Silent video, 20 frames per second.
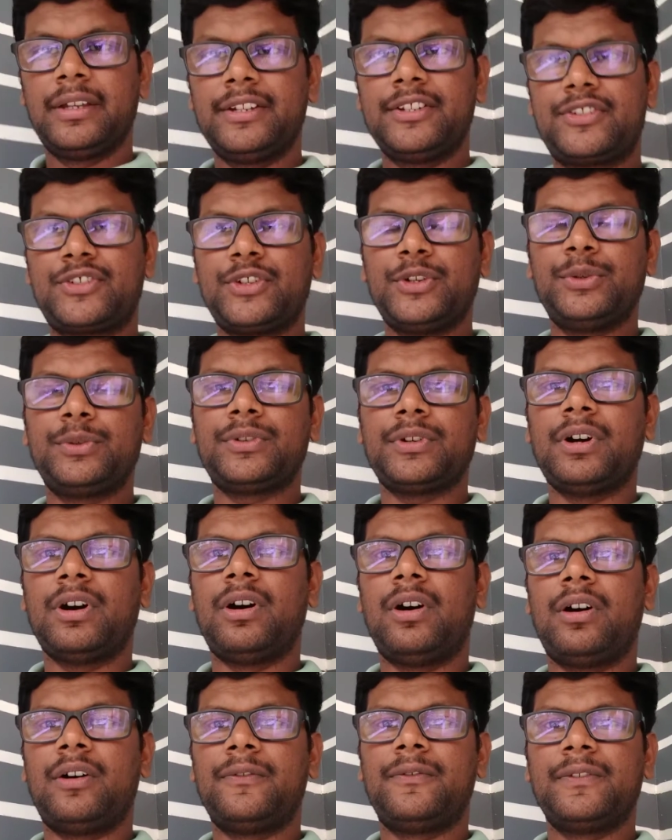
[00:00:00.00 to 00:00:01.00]
Institute
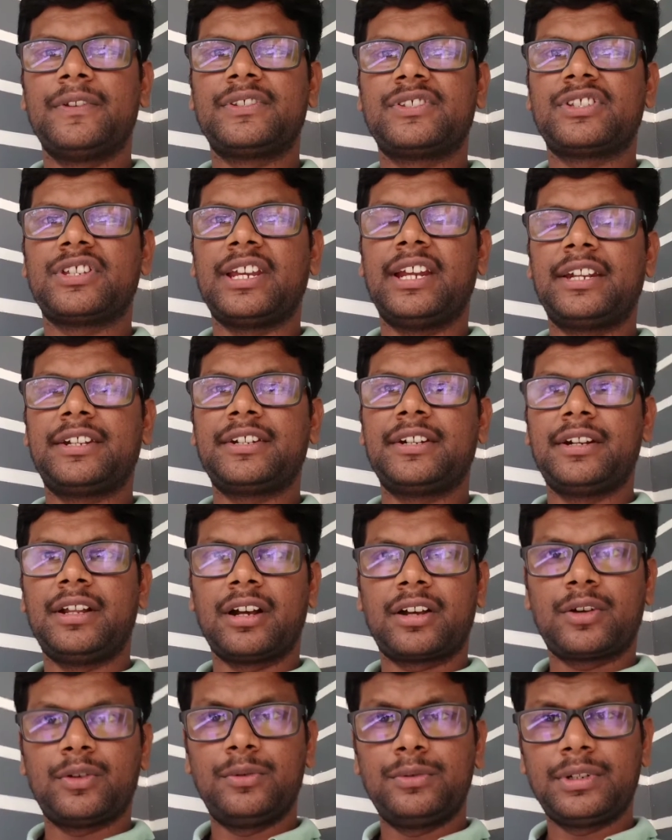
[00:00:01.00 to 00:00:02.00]
of Chartered
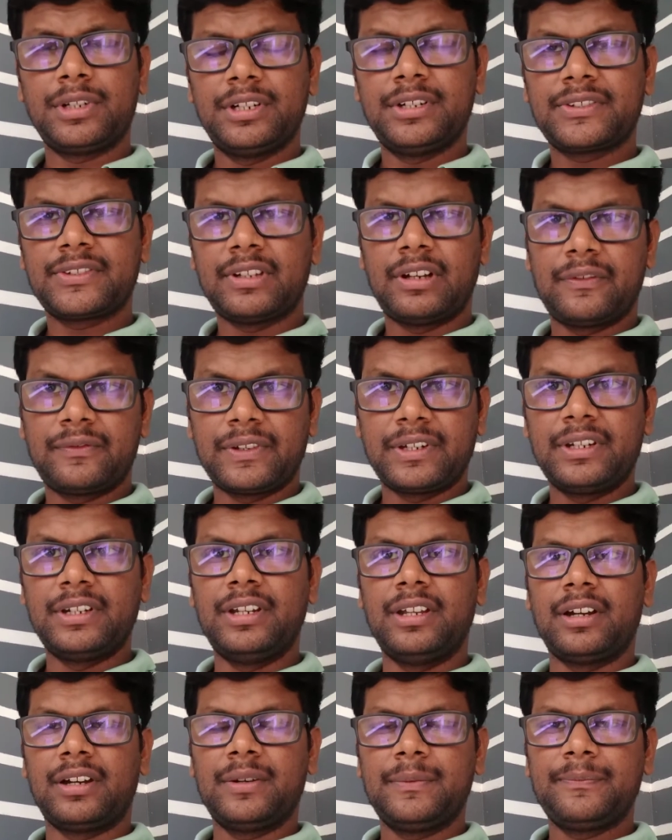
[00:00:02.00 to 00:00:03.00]
Accountants of
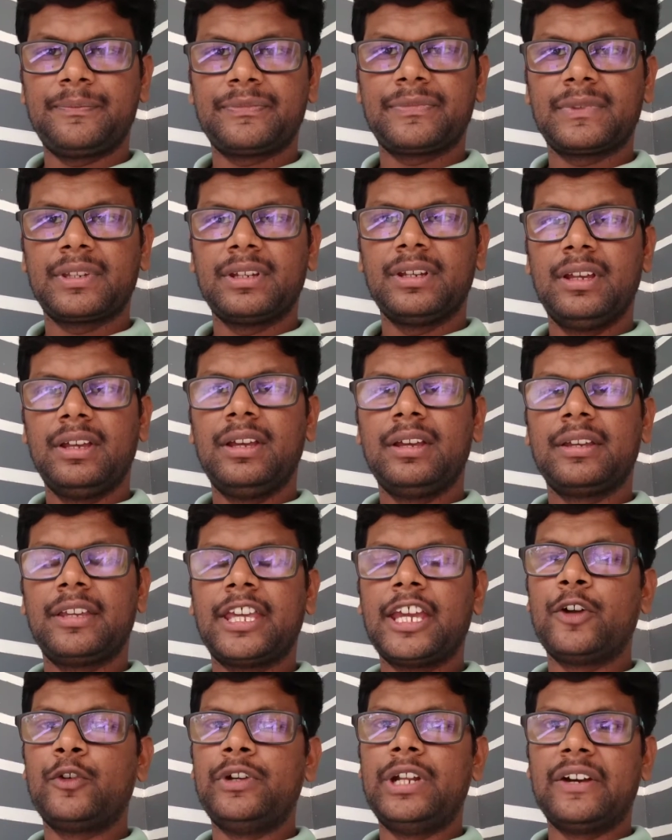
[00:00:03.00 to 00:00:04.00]
India
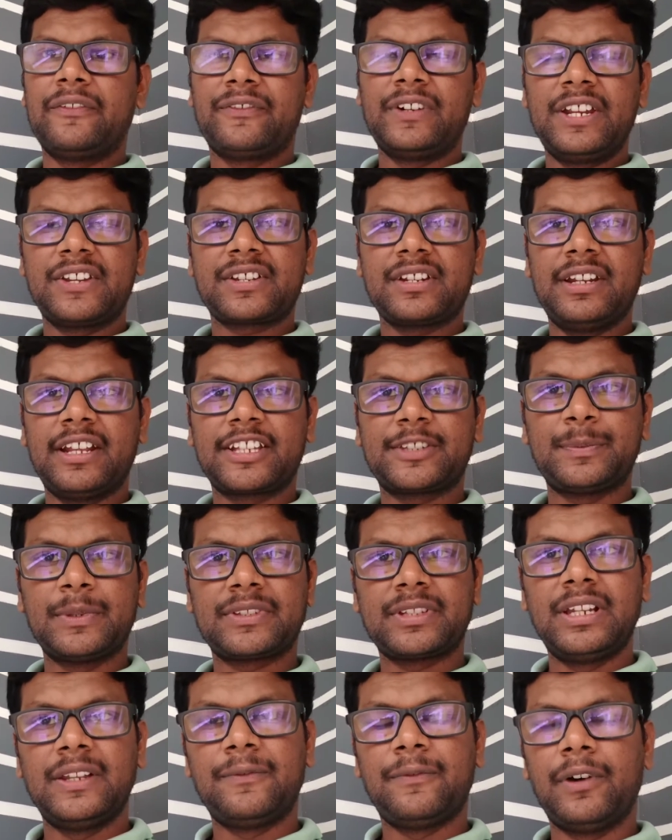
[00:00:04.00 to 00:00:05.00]
gave definition
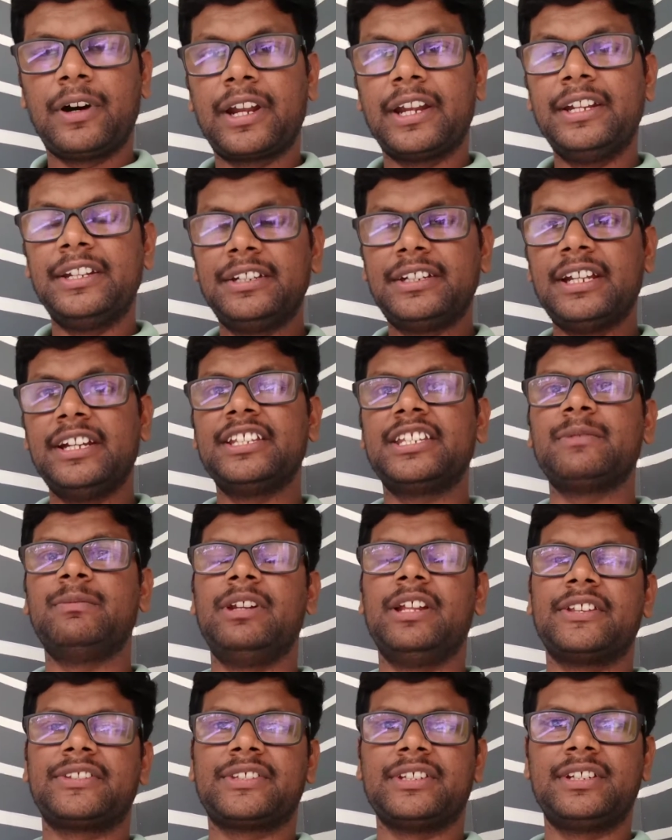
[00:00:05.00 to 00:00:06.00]
especially for
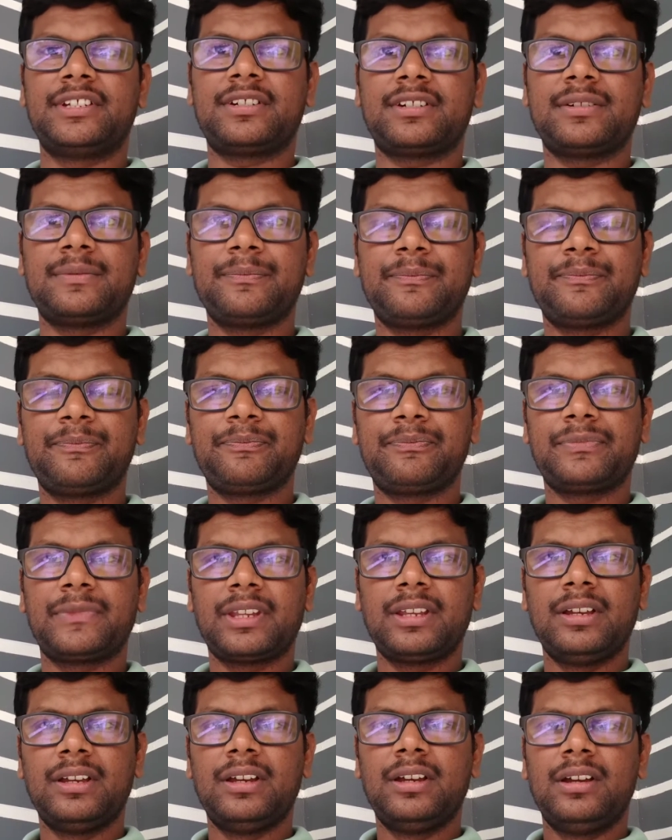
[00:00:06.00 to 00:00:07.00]
intangible asset
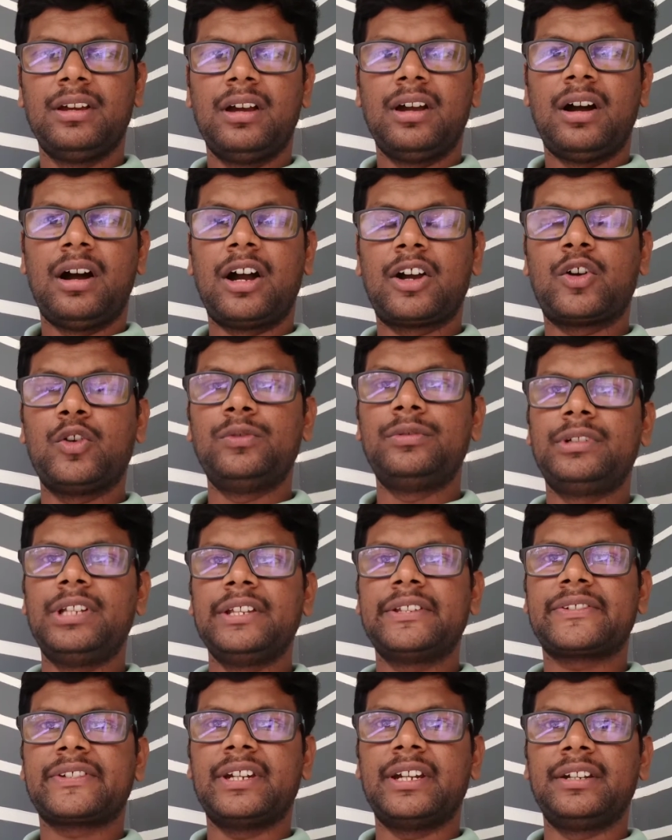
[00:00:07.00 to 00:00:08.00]
Accounting
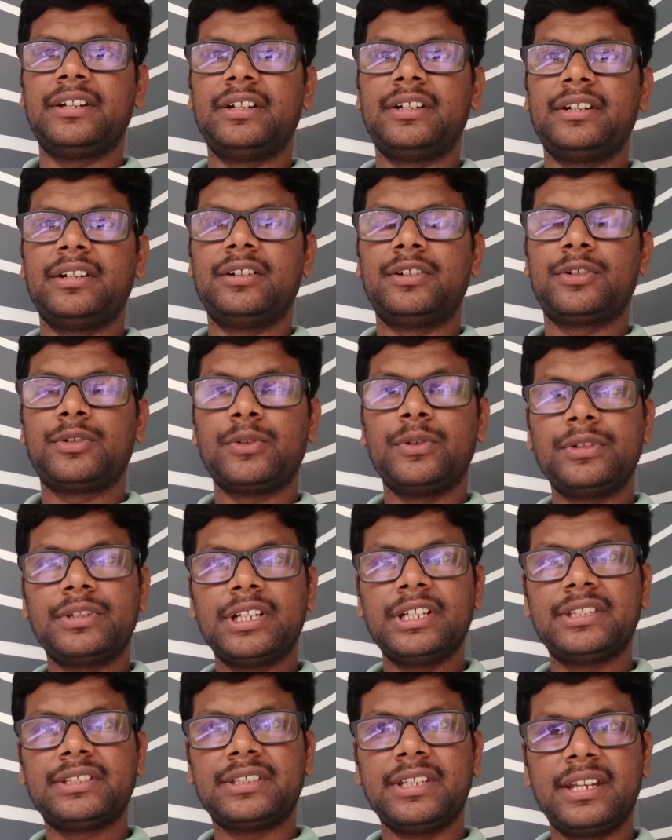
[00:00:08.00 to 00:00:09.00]
standard
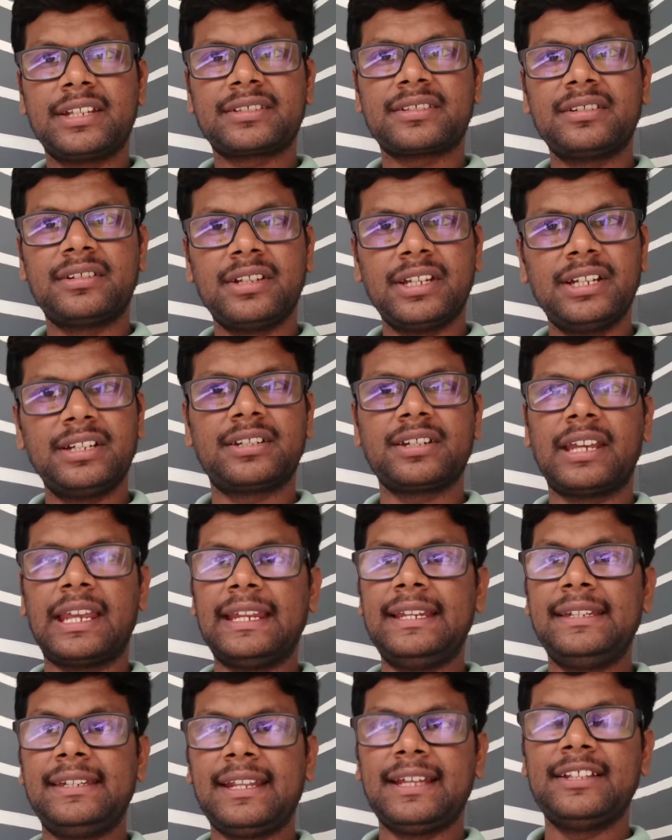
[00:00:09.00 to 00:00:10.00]
26 dealt
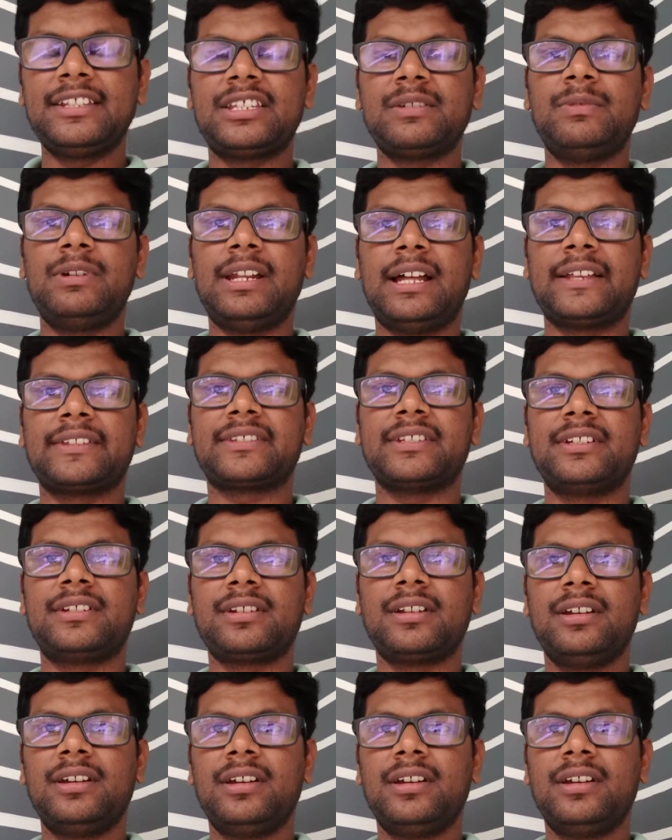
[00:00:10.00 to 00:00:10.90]
intangible asset.